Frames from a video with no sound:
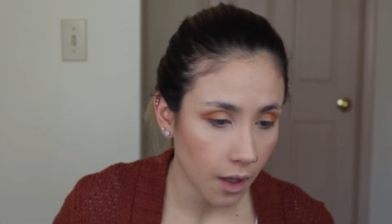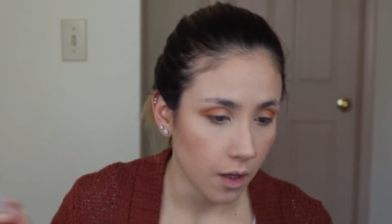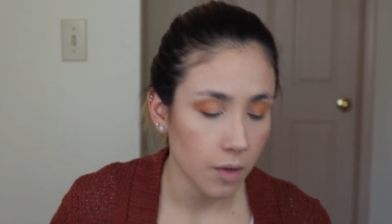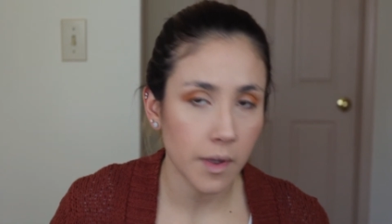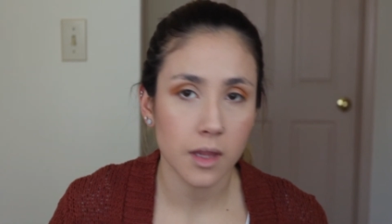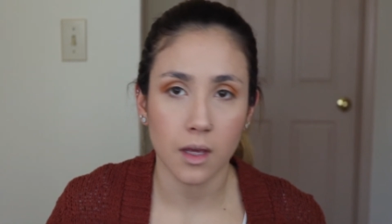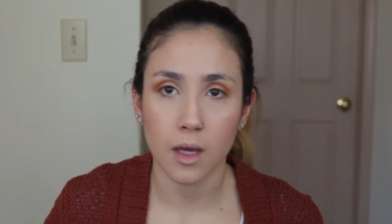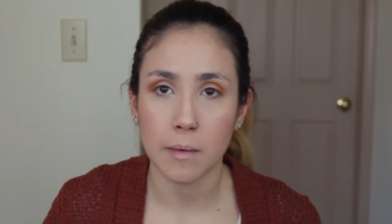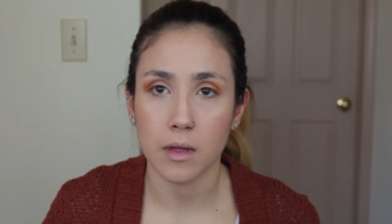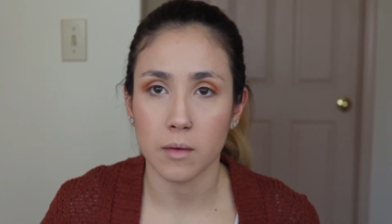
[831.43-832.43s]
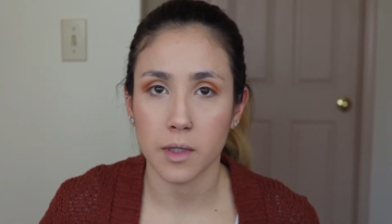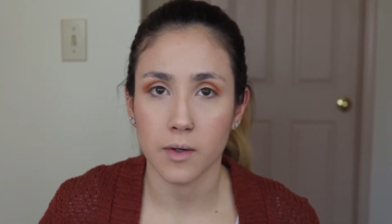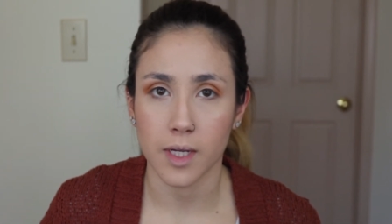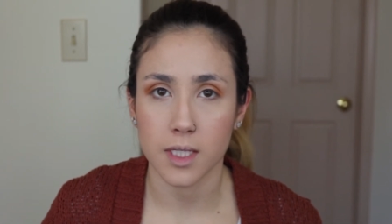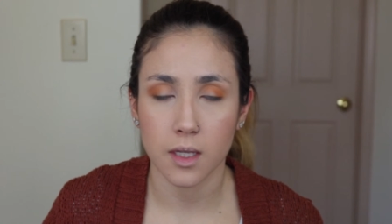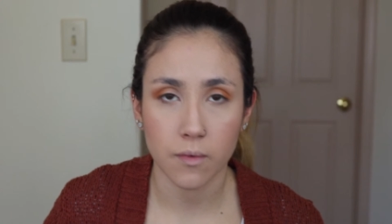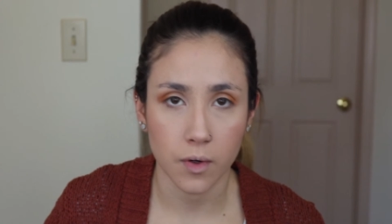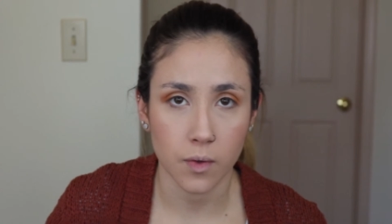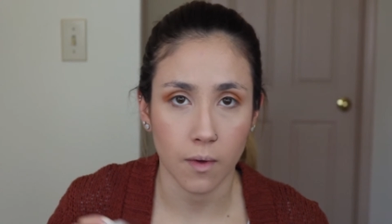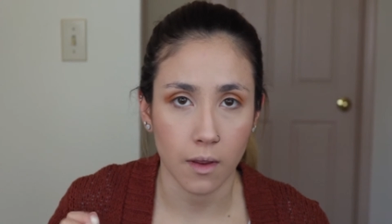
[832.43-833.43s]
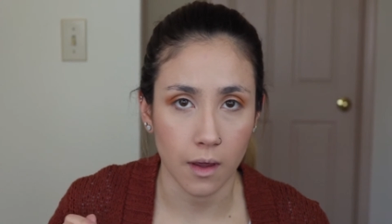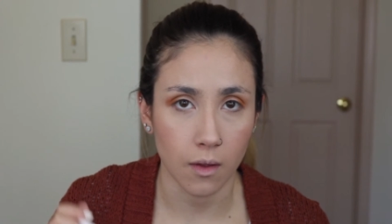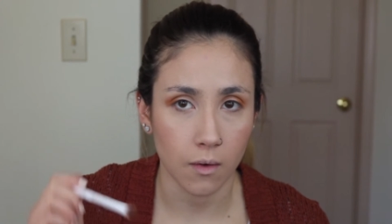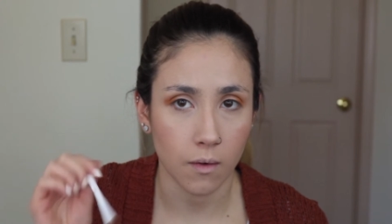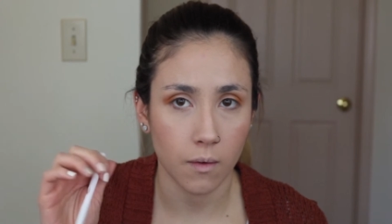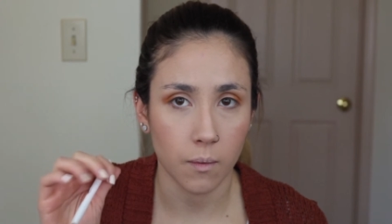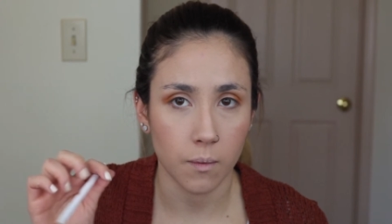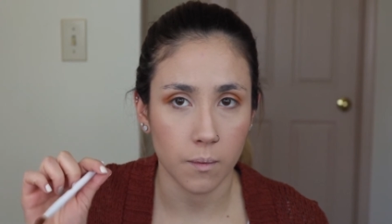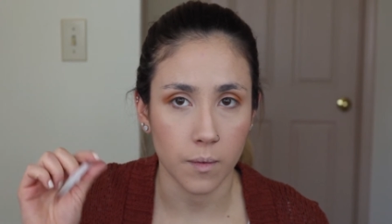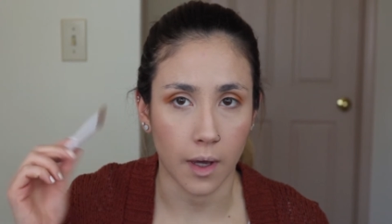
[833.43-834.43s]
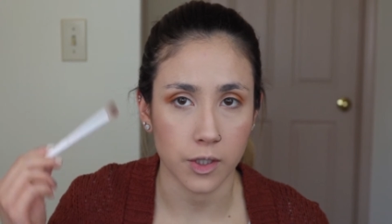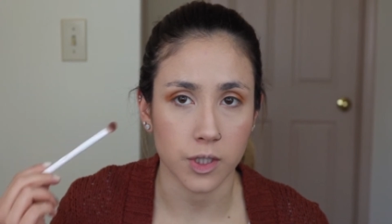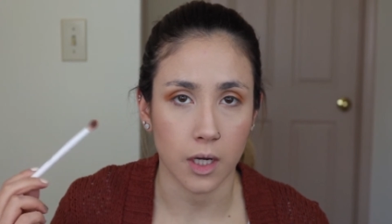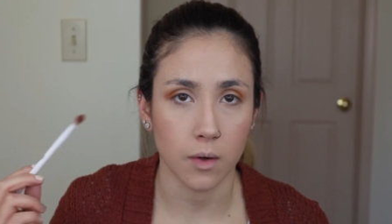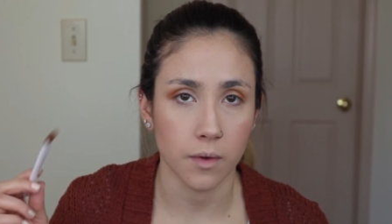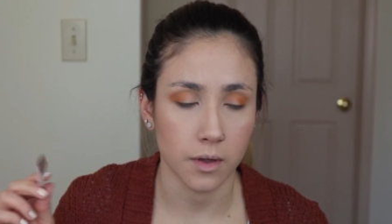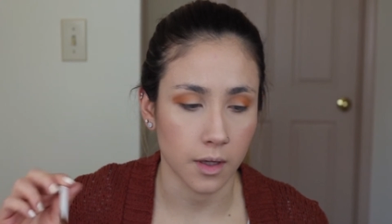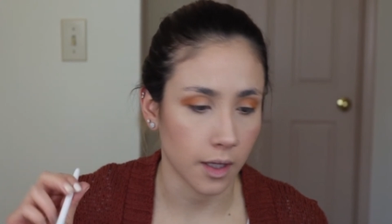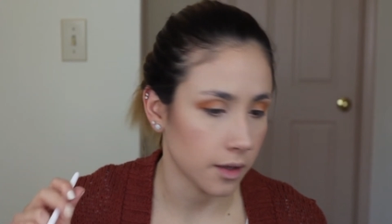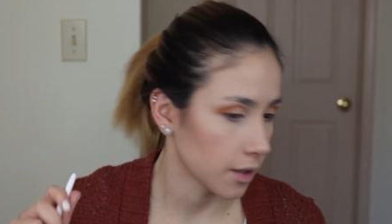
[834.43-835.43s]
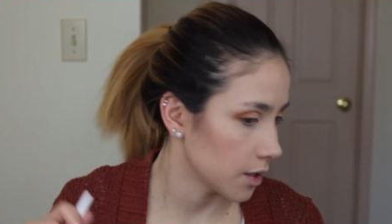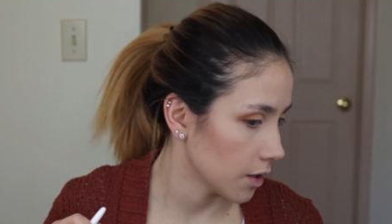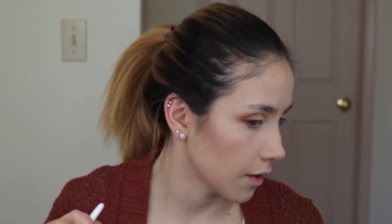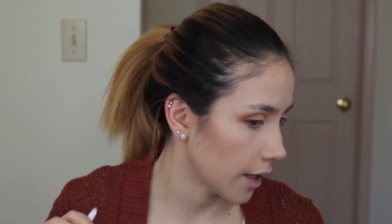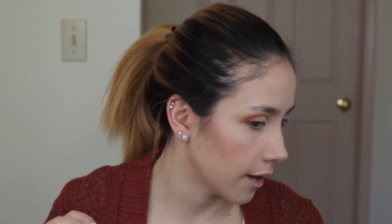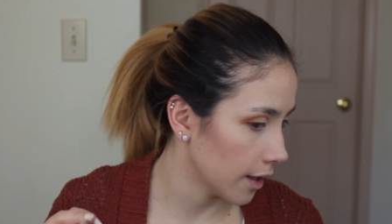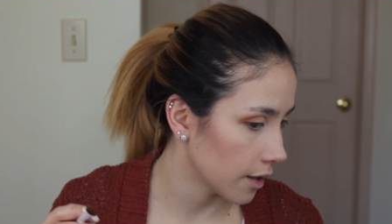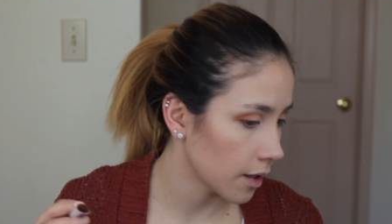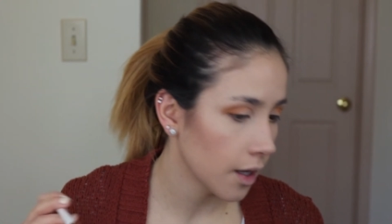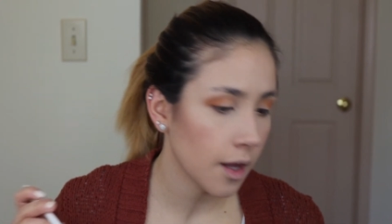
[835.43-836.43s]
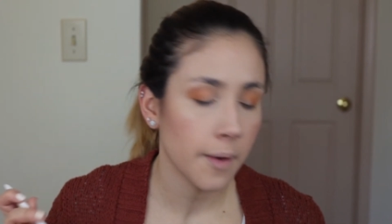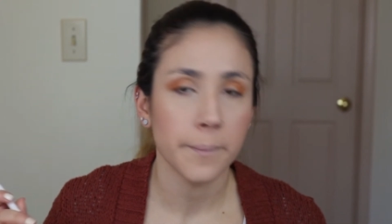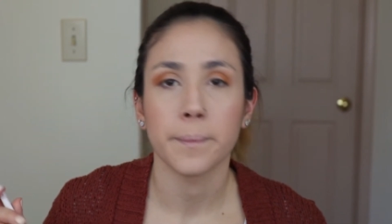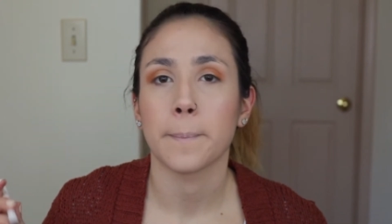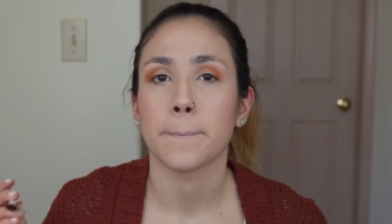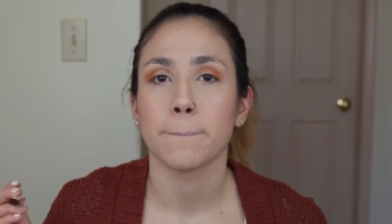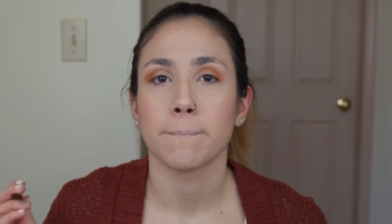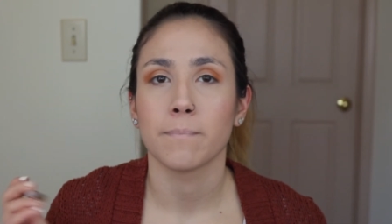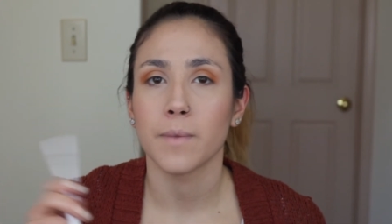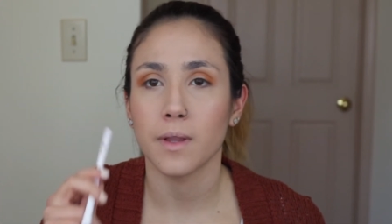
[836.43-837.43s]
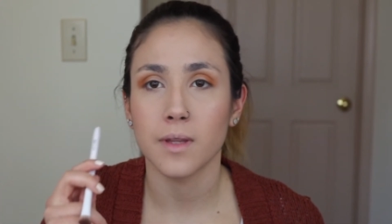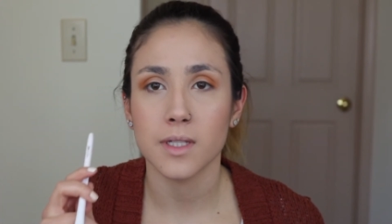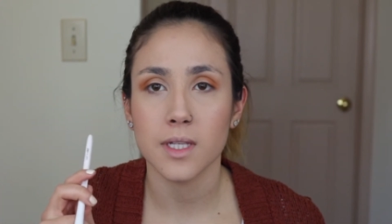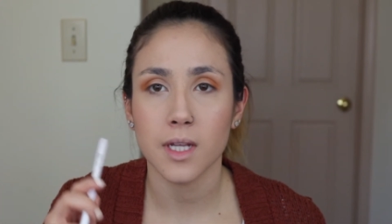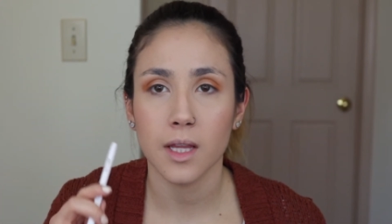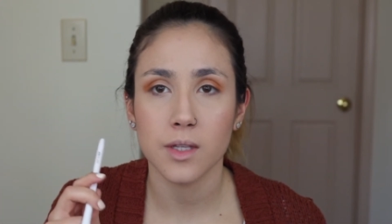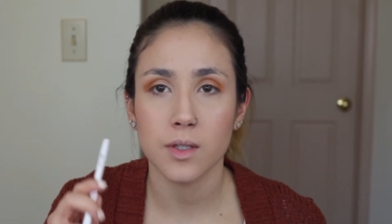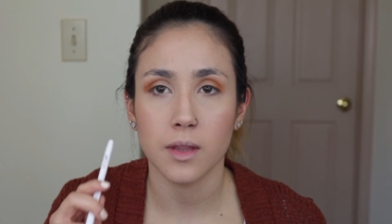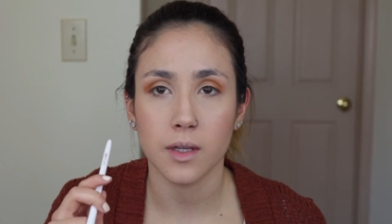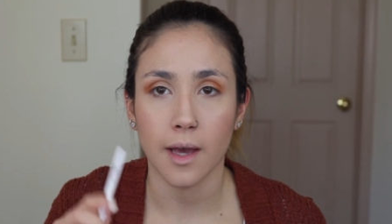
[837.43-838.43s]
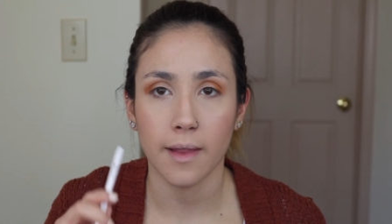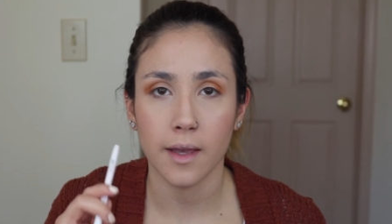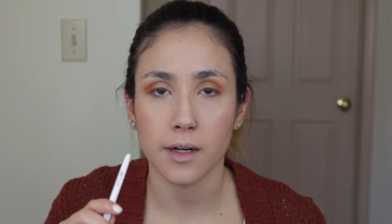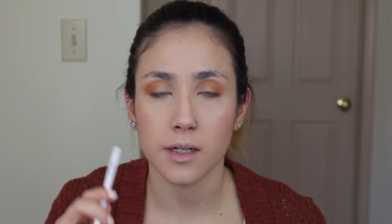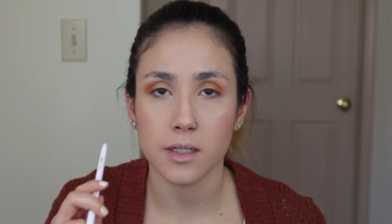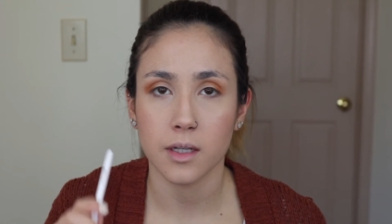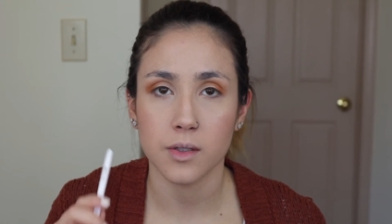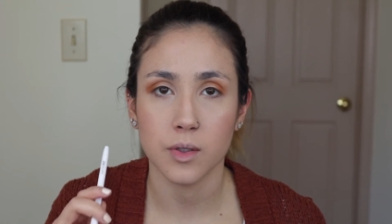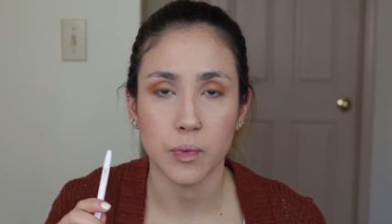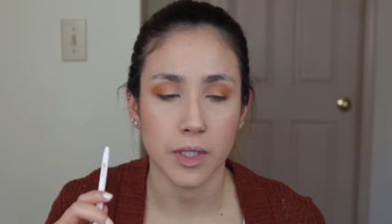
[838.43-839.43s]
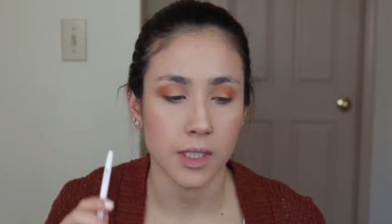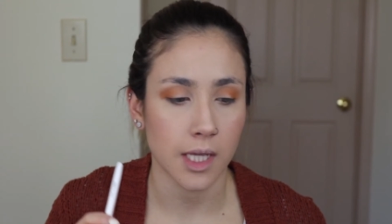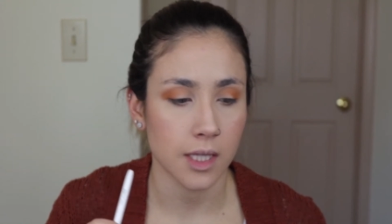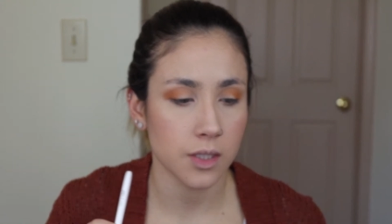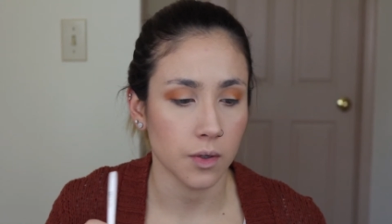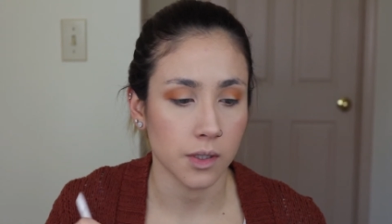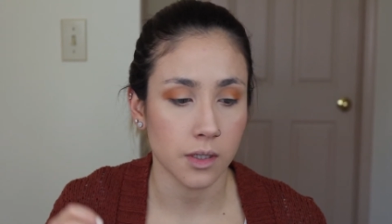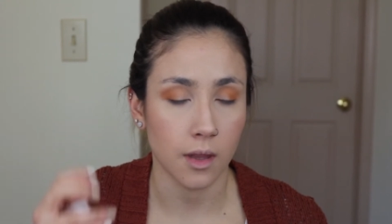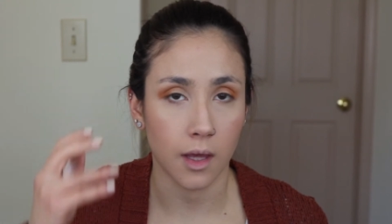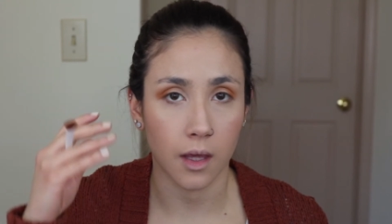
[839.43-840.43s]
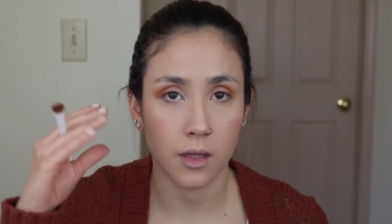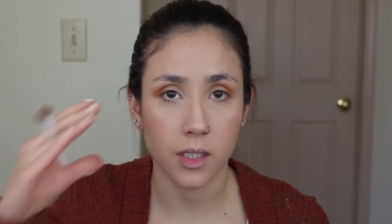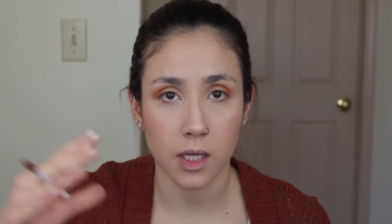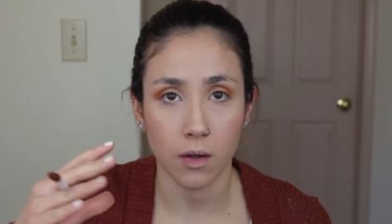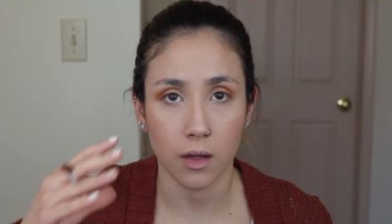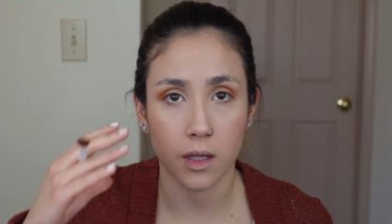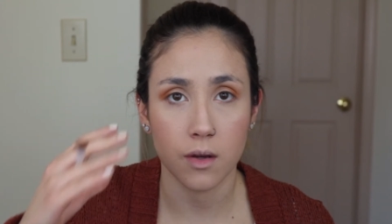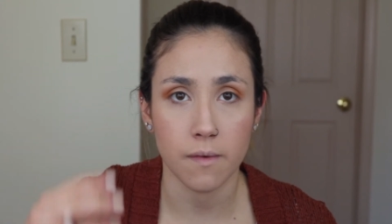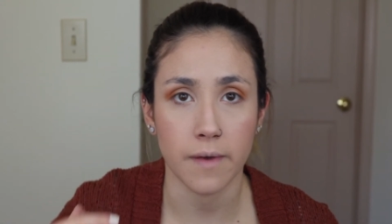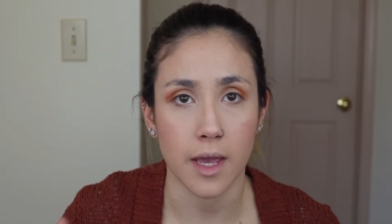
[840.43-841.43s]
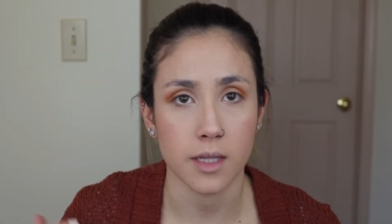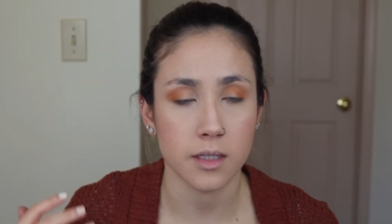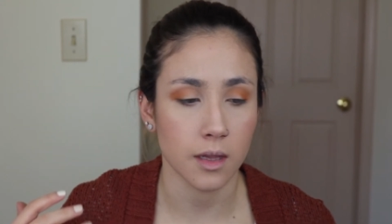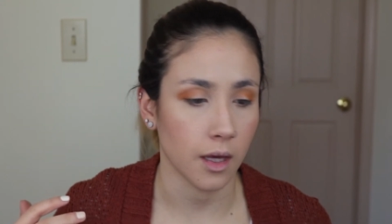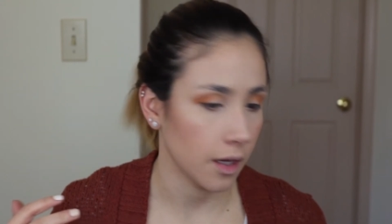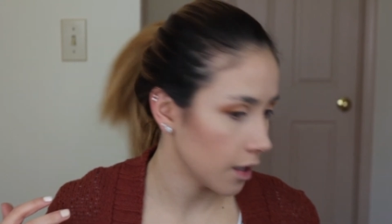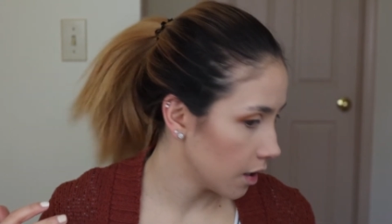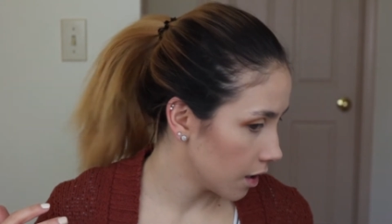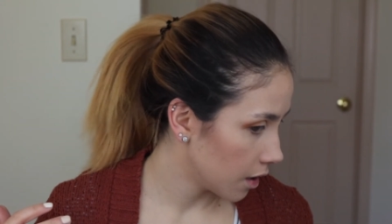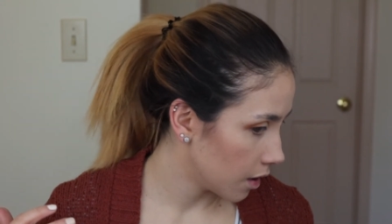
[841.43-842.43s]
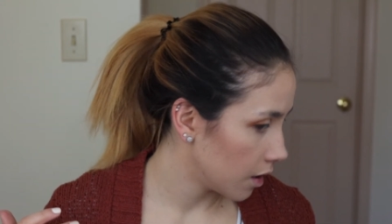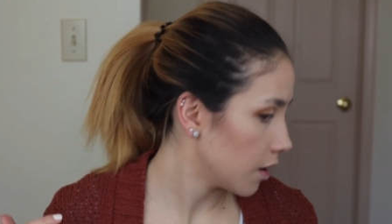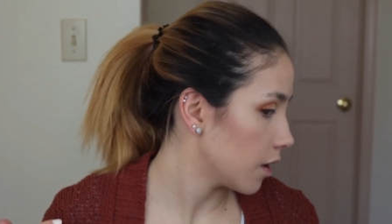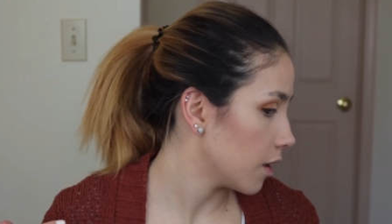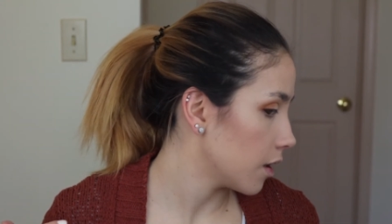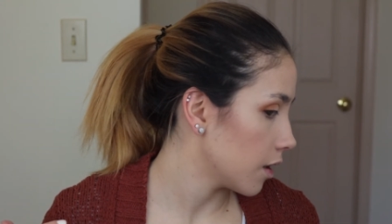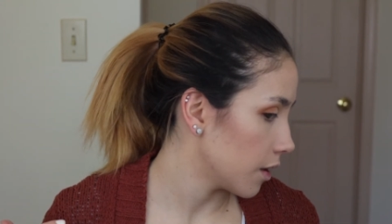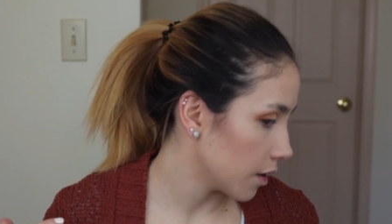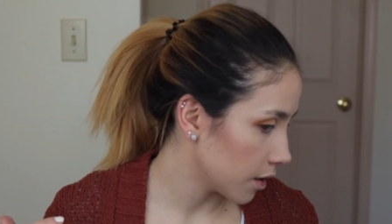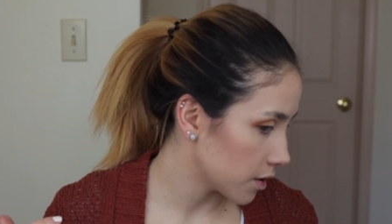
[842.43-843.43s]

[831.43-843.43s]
And you might think I'm a little bit crazy for doing yellow eyeshadow with like the teal highlighter. But this is not like the highlighter is not super intense, so it's not like teal in your face. Like I think